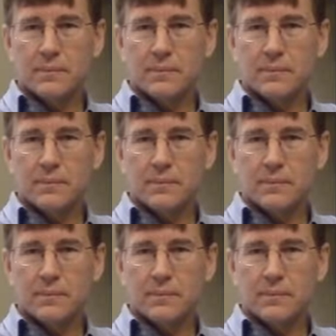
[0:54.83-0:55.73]

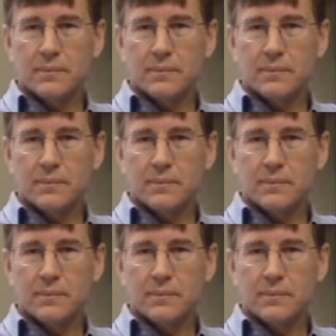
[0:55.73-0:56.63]

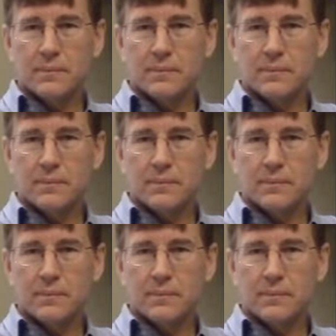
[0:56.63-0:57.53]

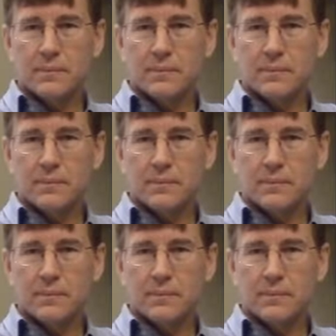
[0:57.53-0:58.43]

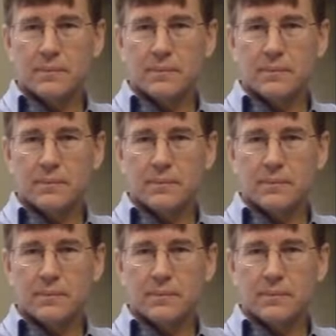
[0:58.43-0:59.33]
This is a still picture; no speech is visible.